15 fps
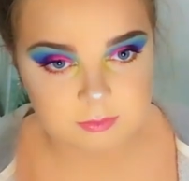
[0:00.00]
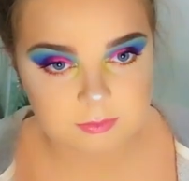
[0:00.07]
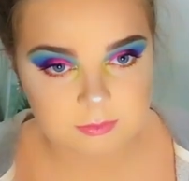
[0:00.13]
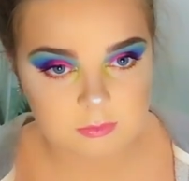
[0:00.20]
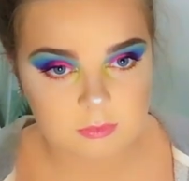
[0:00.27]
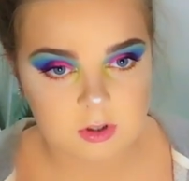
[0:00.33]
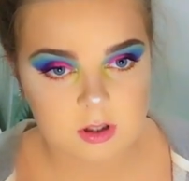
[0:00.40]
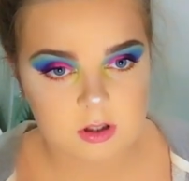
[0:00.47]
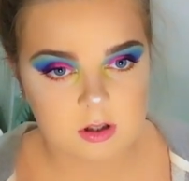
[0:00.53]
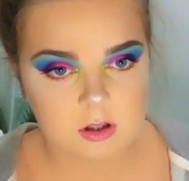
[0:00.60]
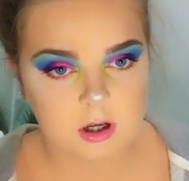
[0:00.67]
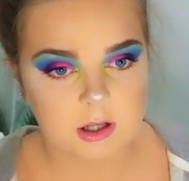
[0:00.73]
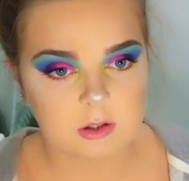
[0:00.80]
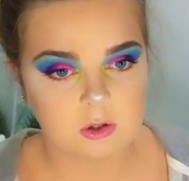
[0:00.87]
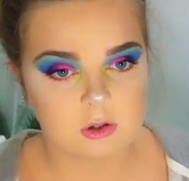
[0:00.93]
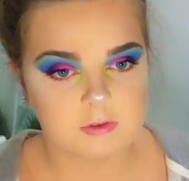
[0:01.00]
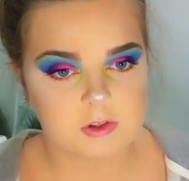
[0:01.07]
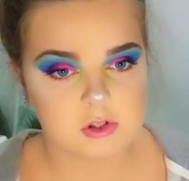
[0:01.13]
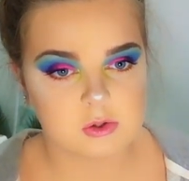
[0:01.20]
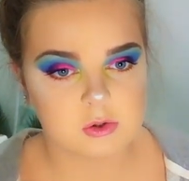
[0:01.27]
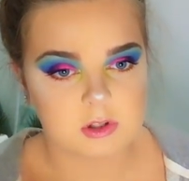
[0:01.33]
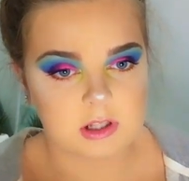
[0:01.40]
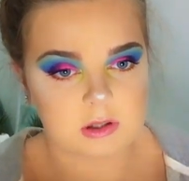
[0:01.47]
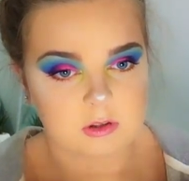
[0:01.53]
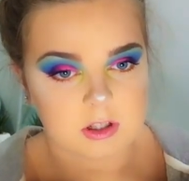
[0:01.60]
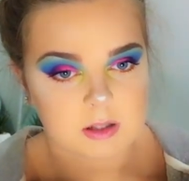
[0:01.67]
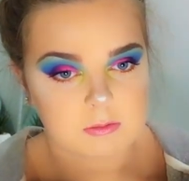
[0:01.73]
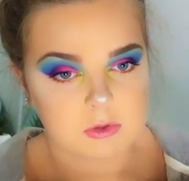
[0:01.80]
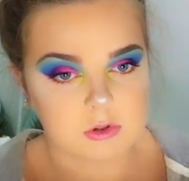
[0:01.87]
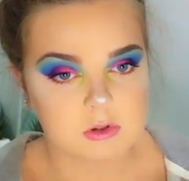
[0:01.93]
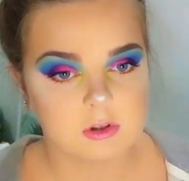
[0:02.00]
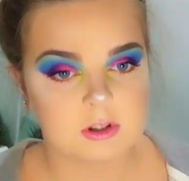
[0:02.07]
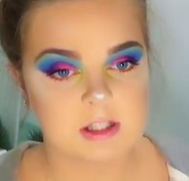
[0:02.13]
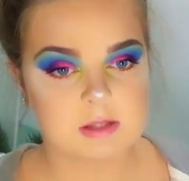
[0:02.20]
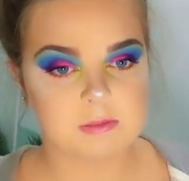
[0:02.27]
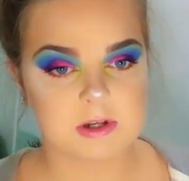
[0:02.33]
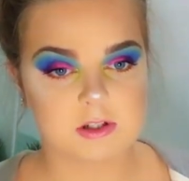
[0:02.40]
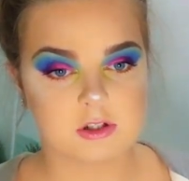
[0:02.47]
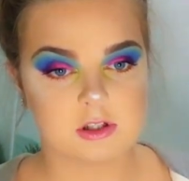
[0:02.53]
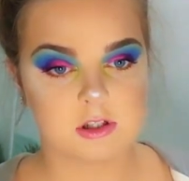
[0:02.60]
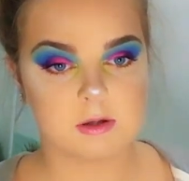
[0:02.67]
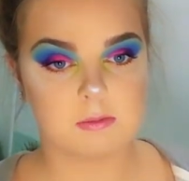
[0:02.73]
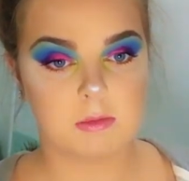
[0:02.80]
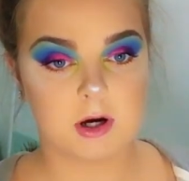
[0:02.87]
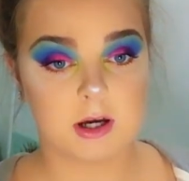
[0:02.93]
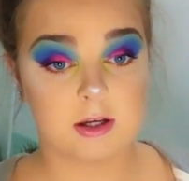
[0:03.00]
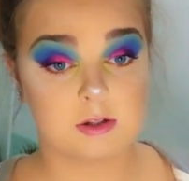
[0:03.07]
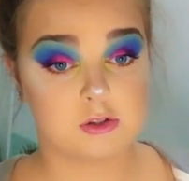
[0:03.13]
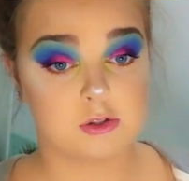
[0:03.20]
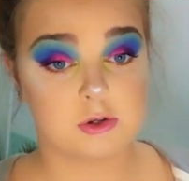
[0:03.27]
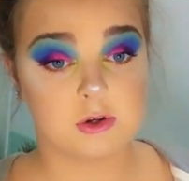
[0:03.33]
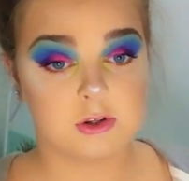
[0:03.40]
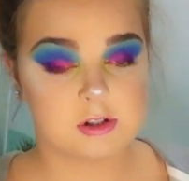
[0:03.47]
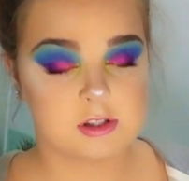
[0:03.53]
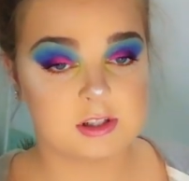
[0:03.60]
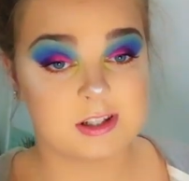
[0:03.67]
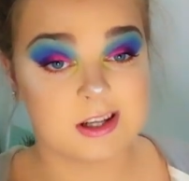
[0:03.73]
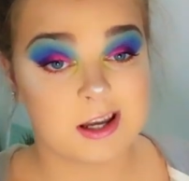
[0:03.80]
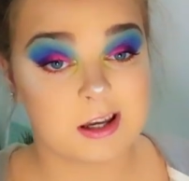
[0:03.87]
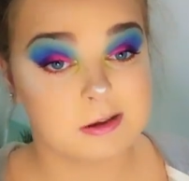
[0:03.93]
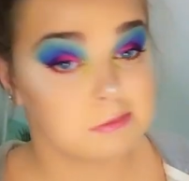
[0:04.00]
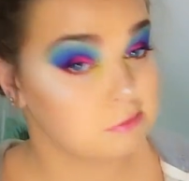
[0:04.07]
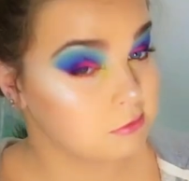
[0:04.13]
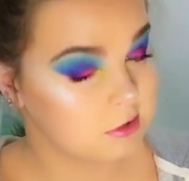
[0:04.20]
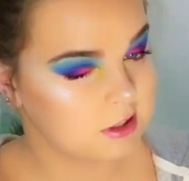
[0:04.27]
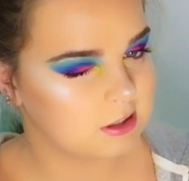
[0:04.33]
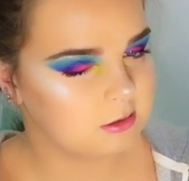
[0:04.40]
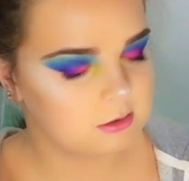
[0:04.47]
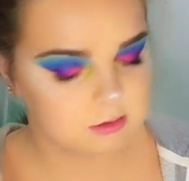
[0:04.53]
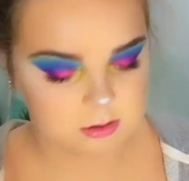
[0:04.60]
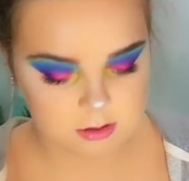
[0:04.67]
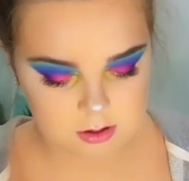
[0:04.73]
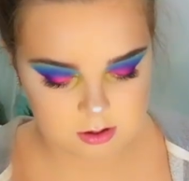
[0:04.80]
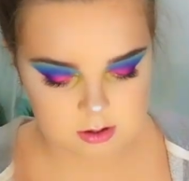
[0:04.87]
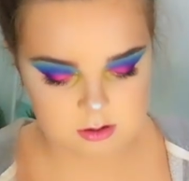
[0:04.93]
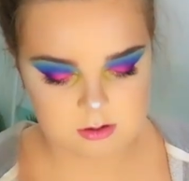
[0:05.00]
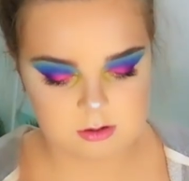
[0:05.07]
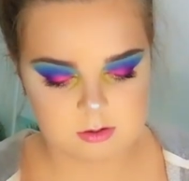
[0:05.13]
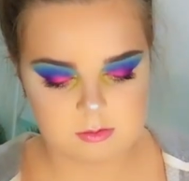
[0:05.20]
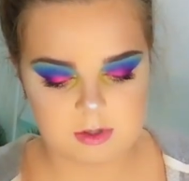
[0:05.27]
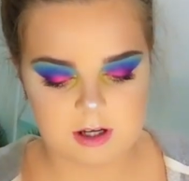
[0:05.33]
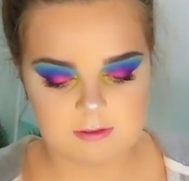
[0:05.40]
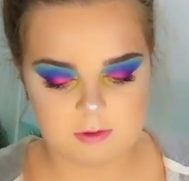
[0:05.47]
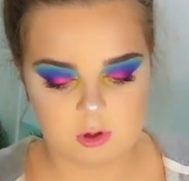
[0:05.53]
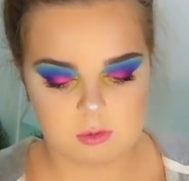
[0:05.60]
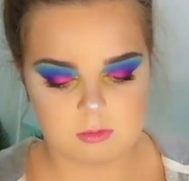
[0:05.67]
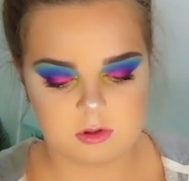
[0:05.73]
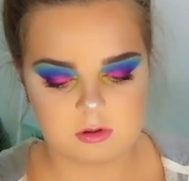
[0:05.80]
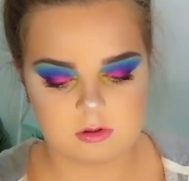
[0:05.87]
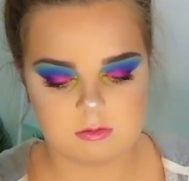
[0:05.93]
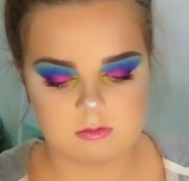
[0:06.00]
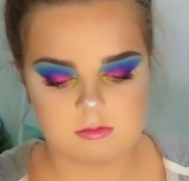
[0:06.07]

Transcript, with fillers: I don't know if you saw that on camera or not, this matches my shirt today. Oh, I haven't opened it.